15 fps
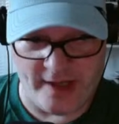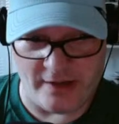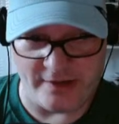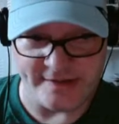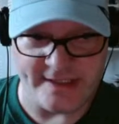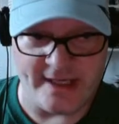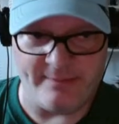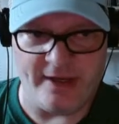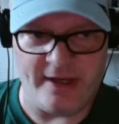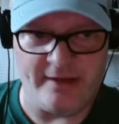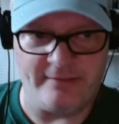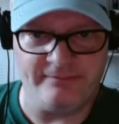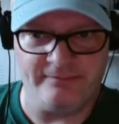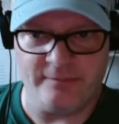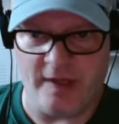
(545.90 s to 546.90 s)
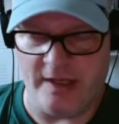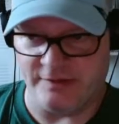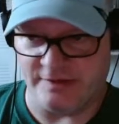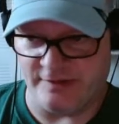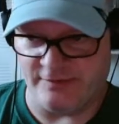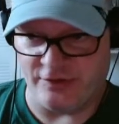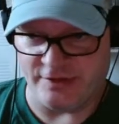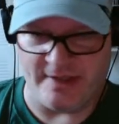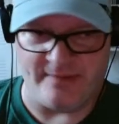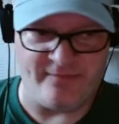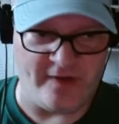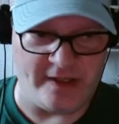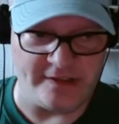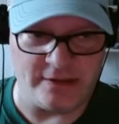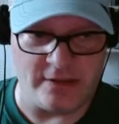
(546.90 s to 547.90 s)
the Harris campaign. And it was the first time
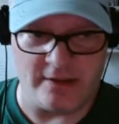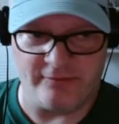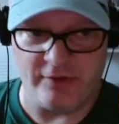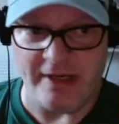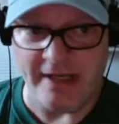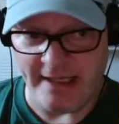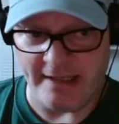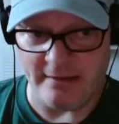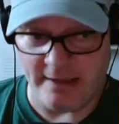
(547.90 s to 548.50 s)
volunteering for any